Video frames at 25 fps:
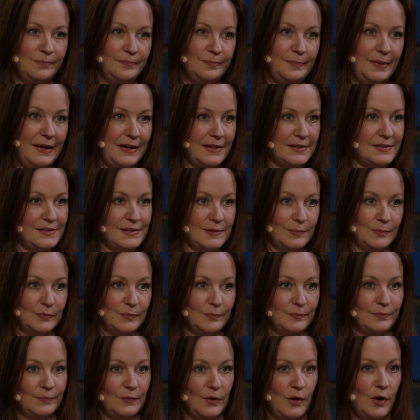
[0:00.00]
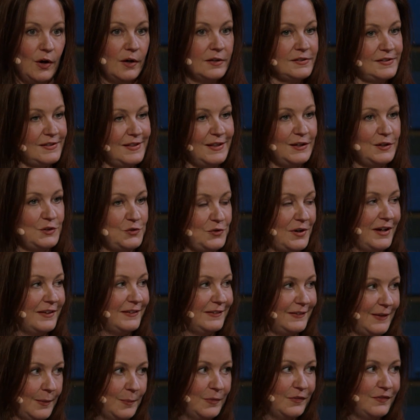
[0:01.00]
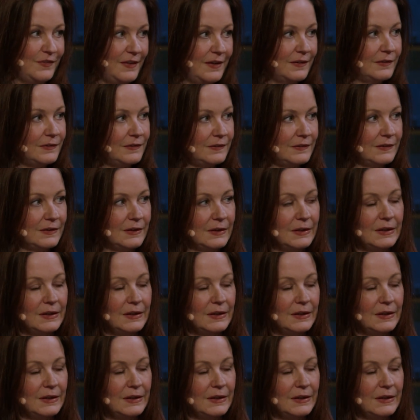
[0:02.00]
pass some laws that address some of this.